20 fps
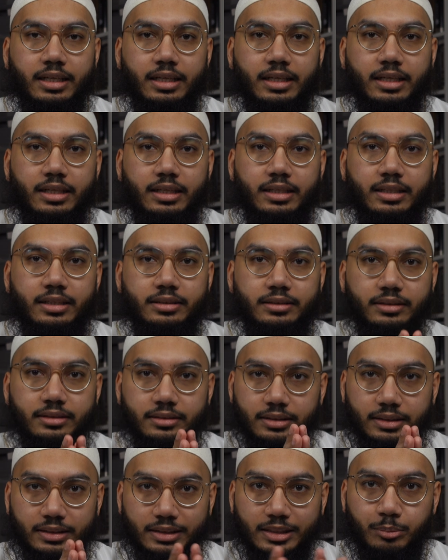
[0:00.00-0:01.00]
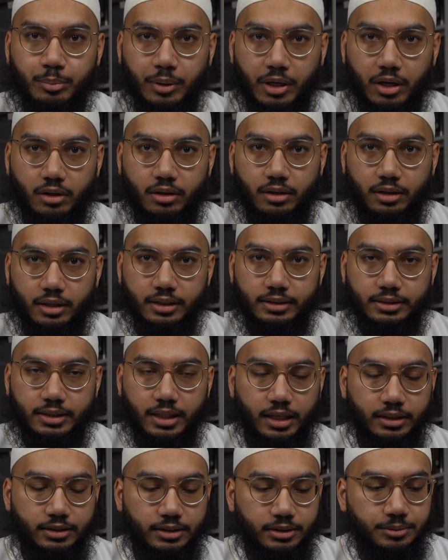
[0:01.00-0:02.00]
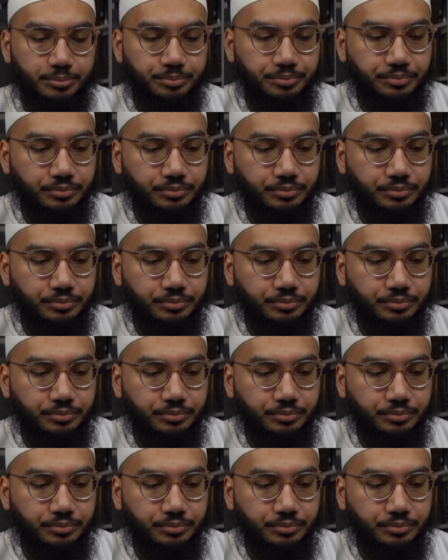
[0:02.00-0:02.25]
ibara in text.